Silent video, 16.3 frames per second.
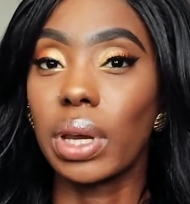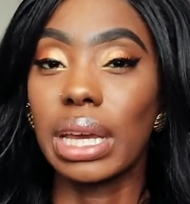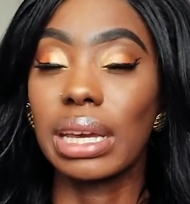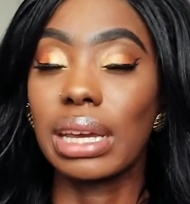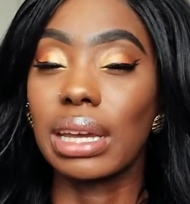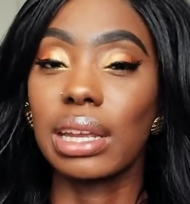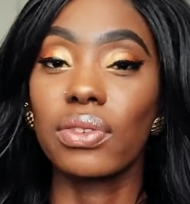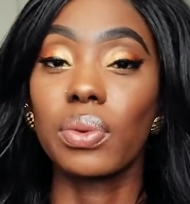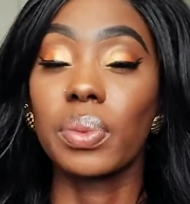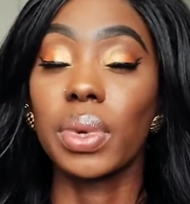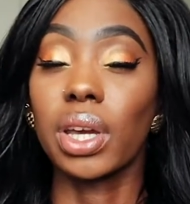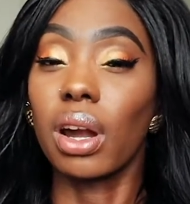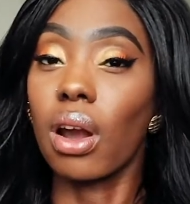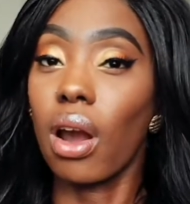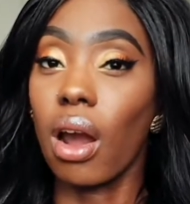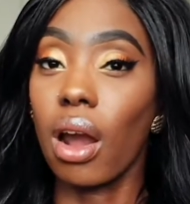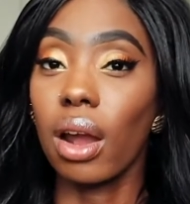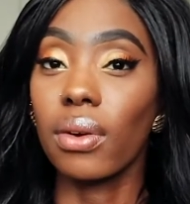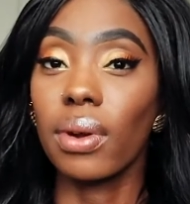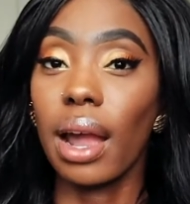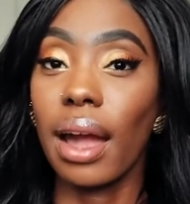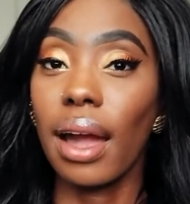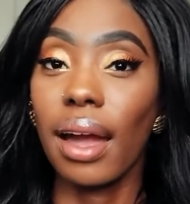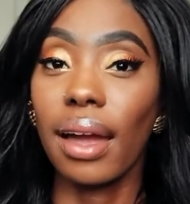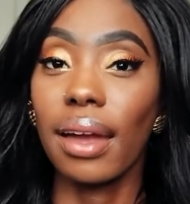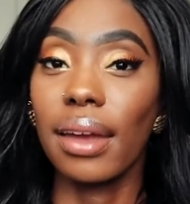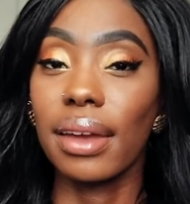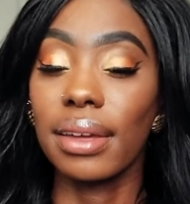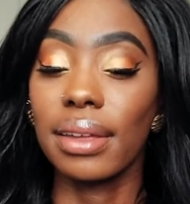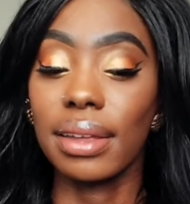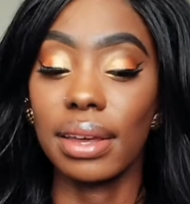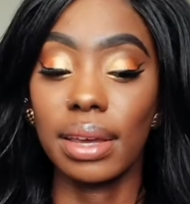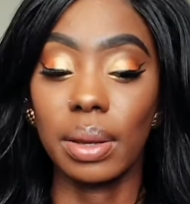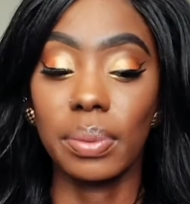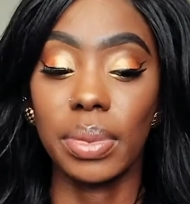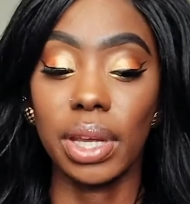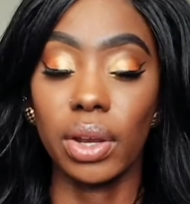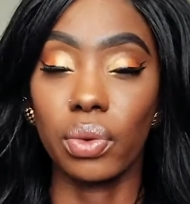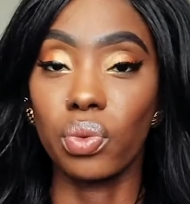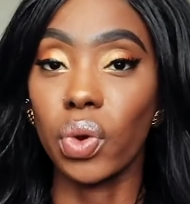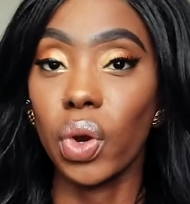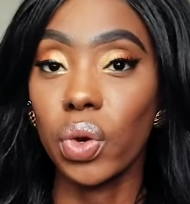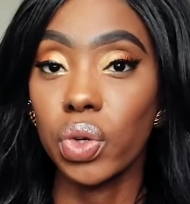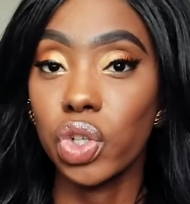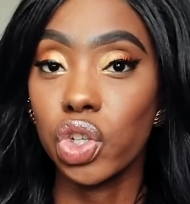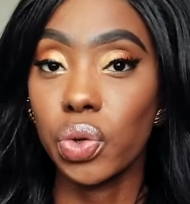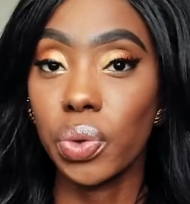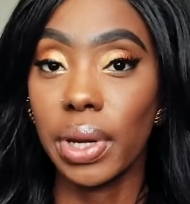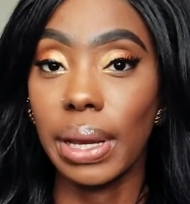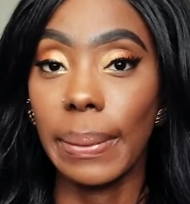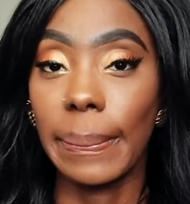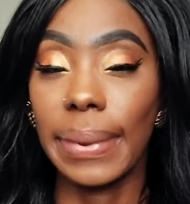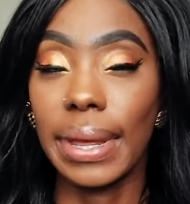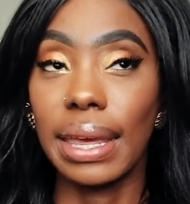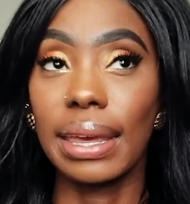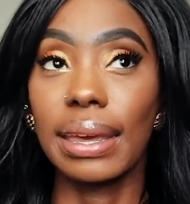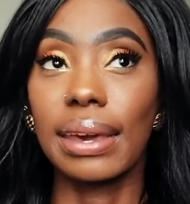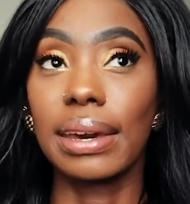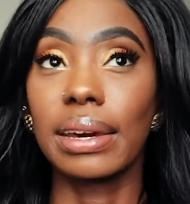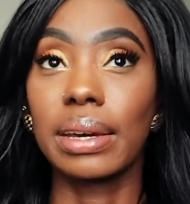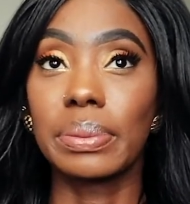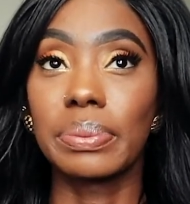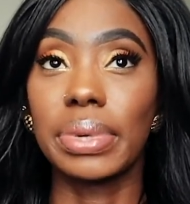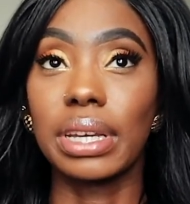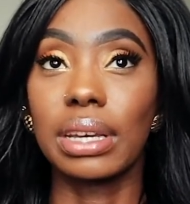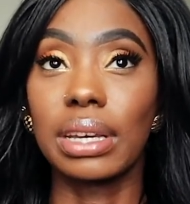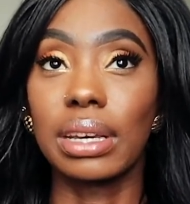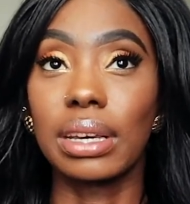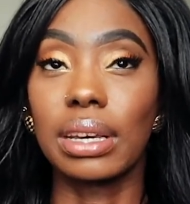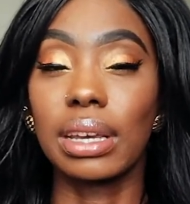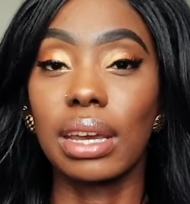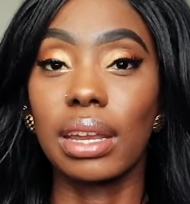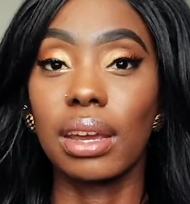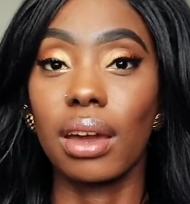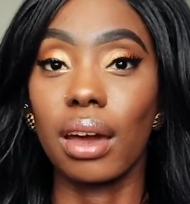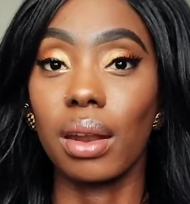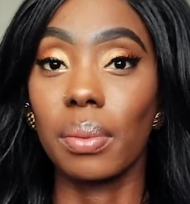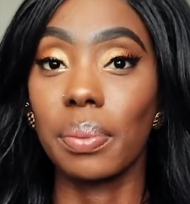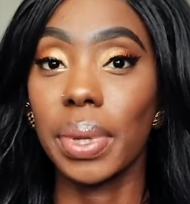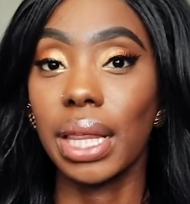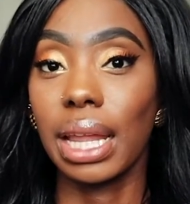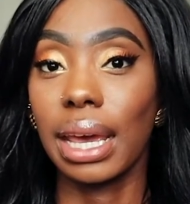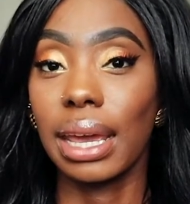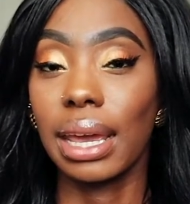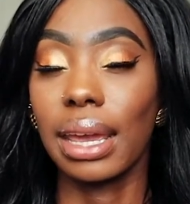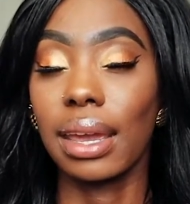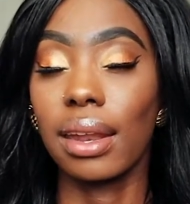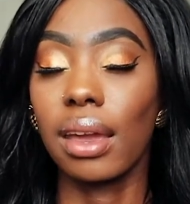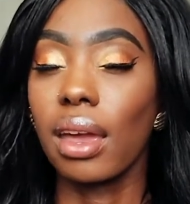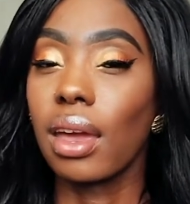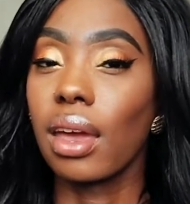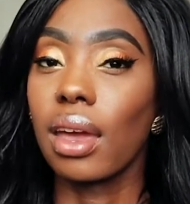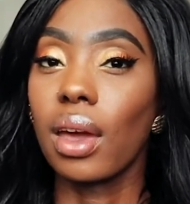It could even be a car ride, it could be a road trip, it could be getting on a plane,